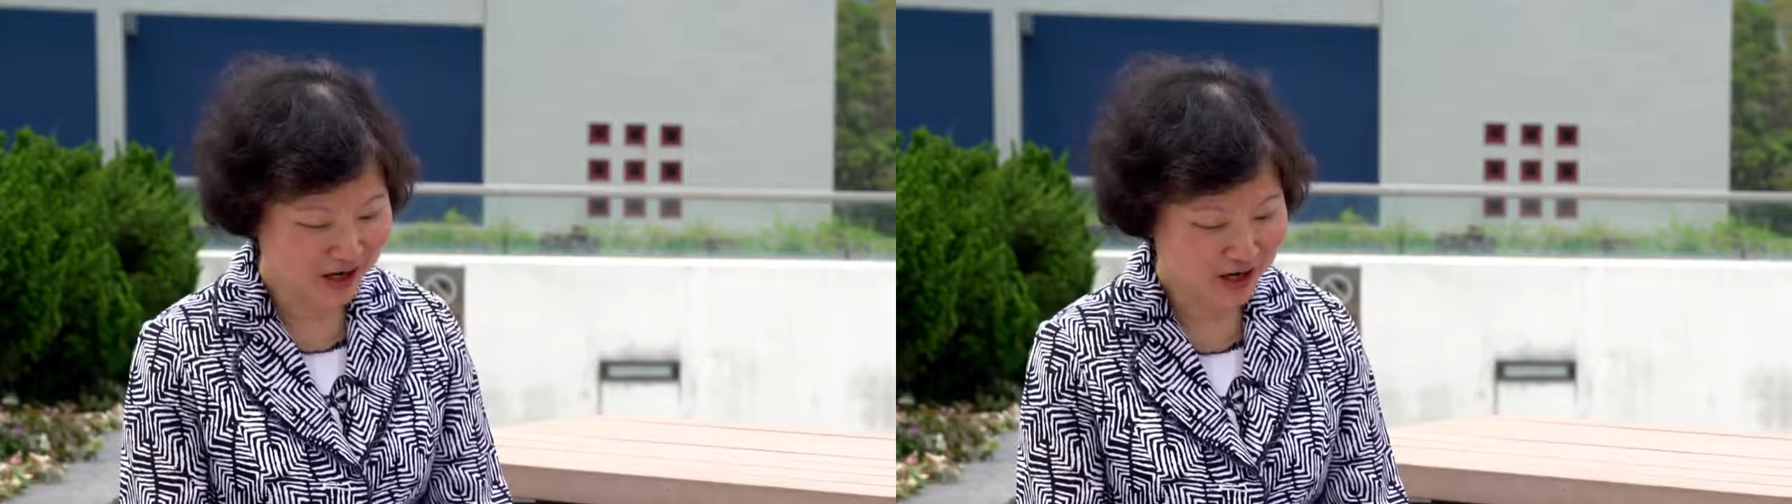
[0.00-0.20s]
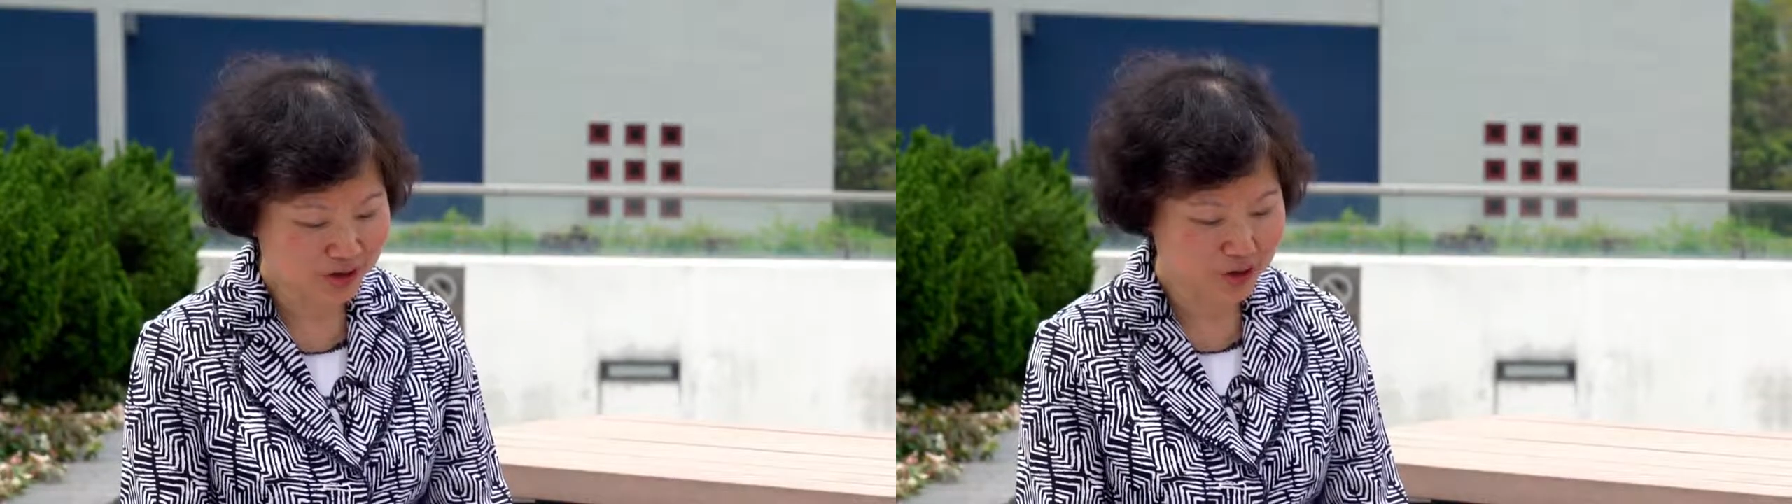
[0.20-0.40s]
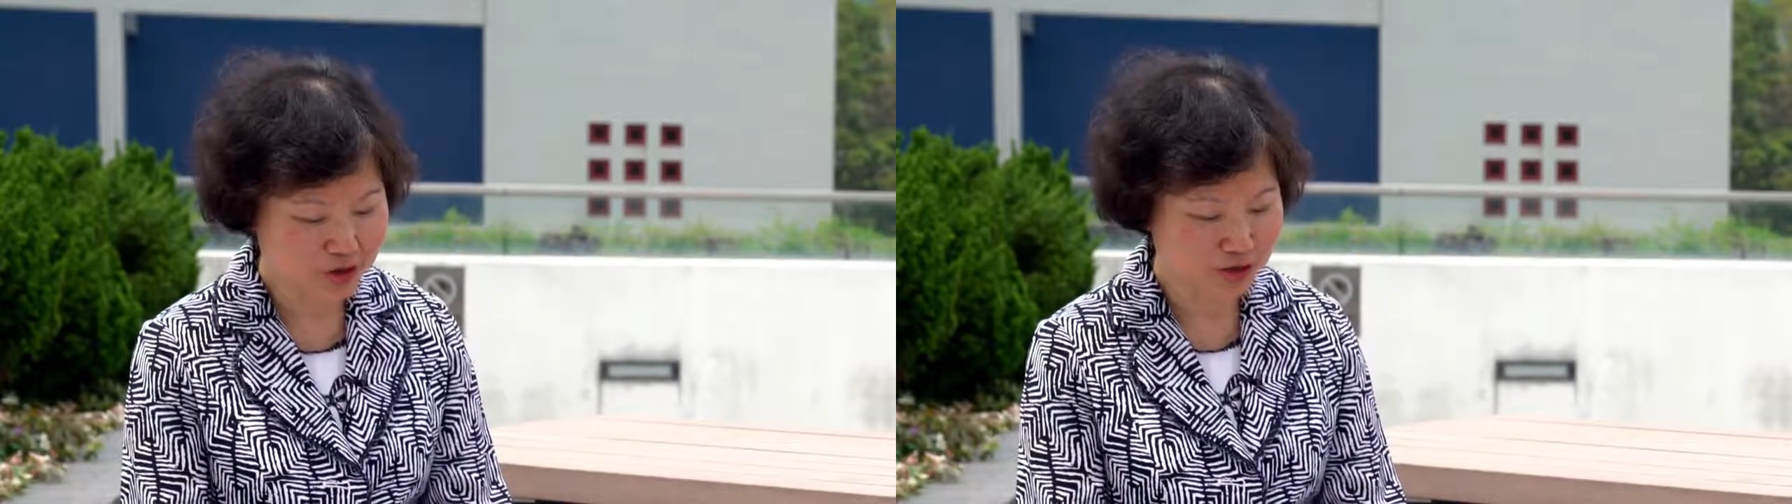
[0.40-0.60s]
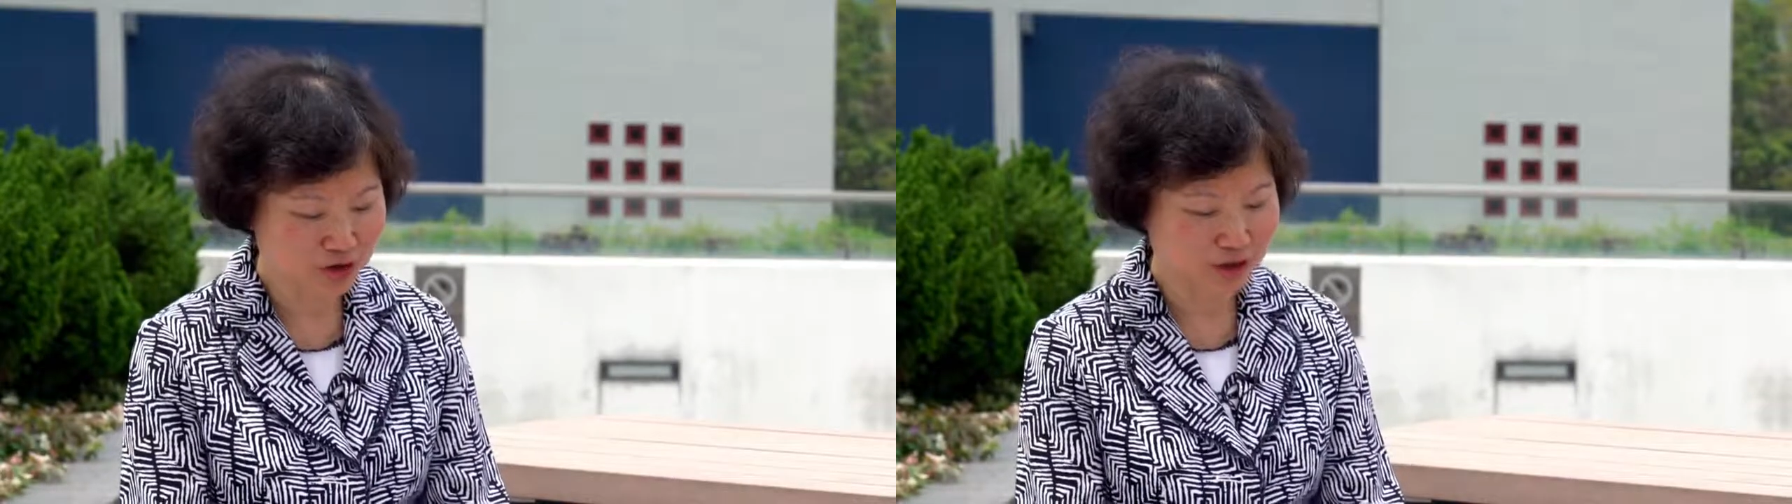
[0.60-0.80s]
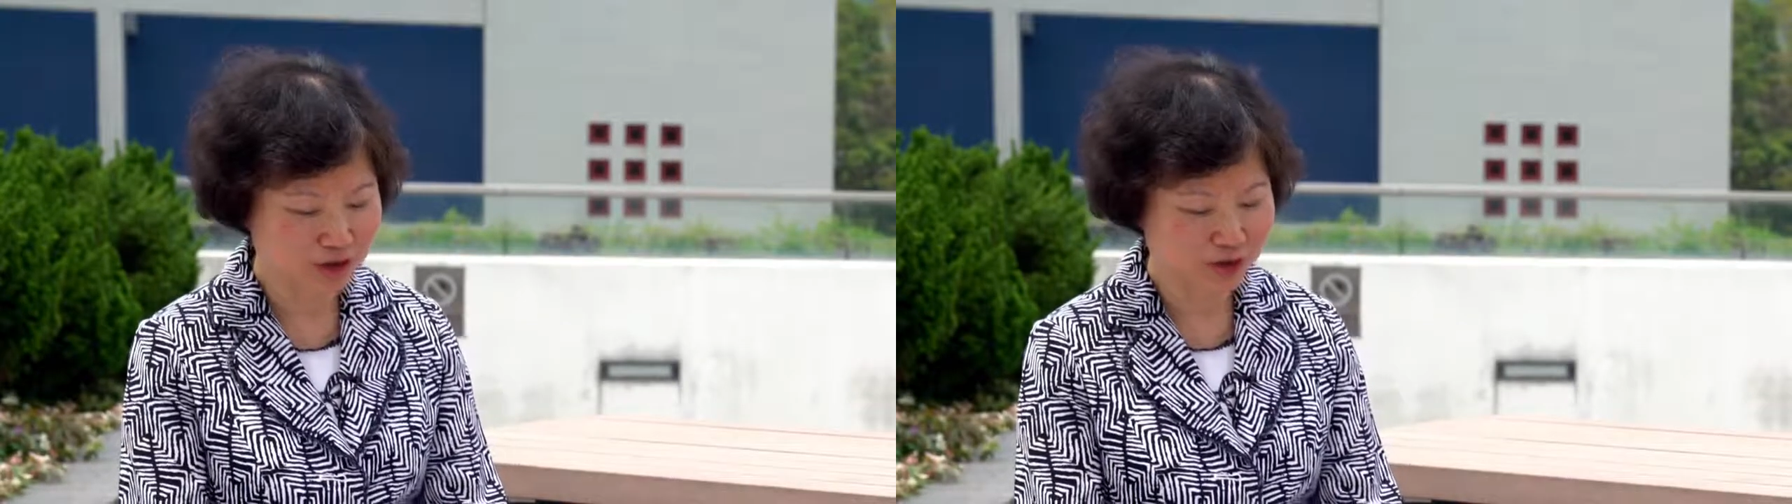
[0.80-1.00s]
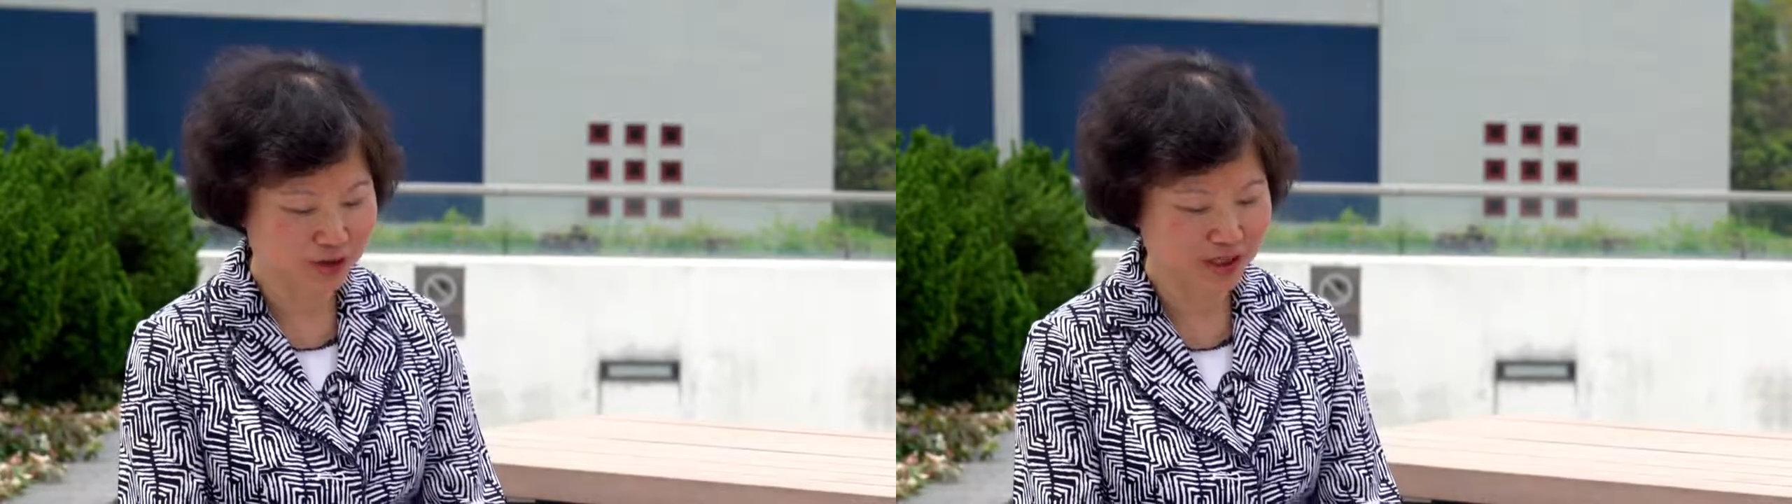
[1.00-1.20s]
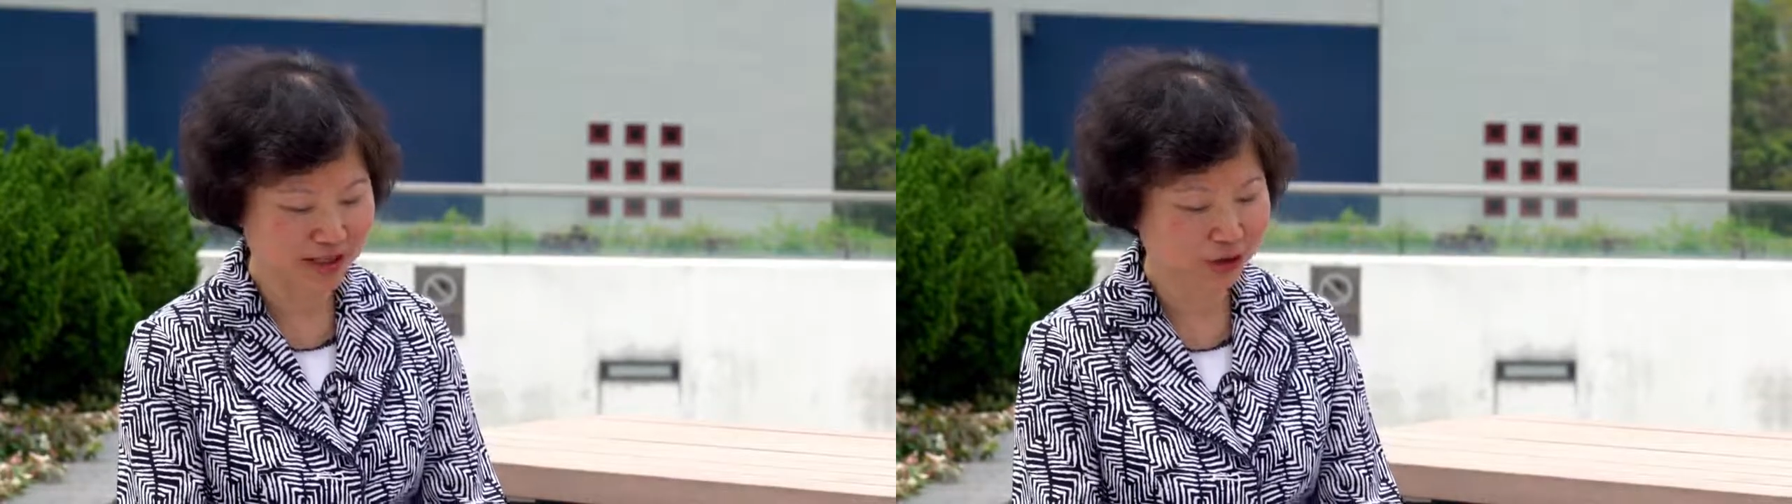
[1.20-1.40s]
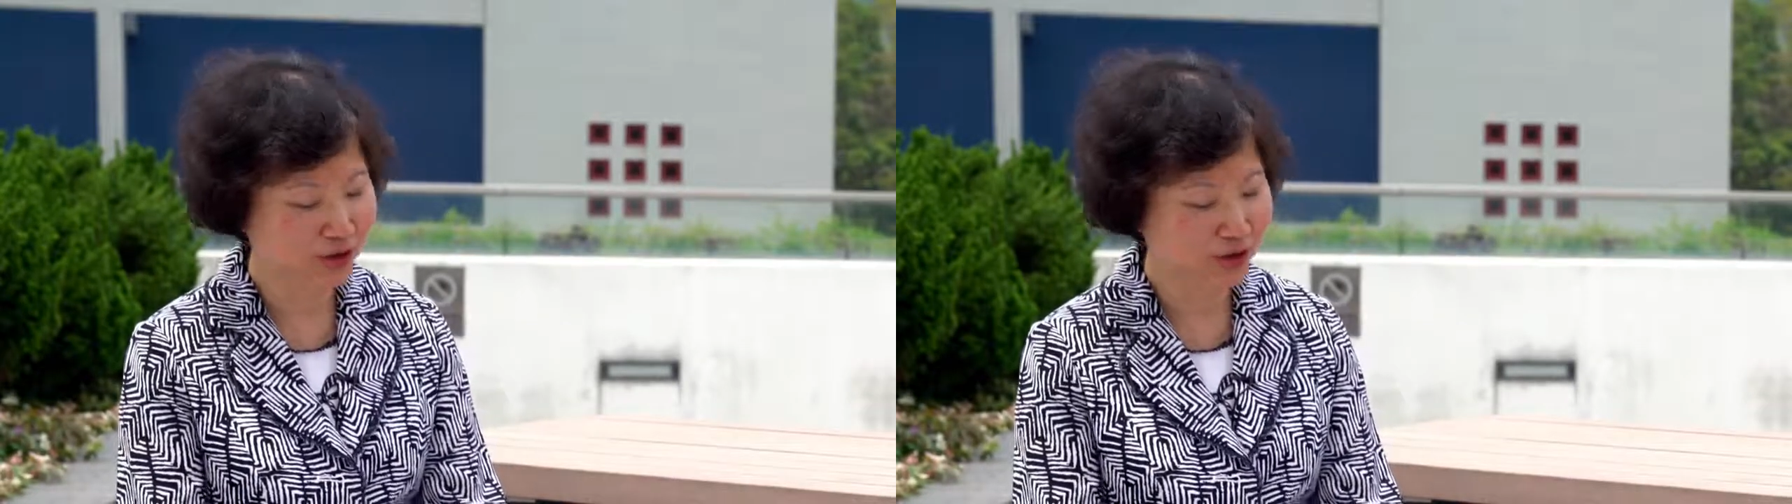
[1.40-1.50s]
larger structure that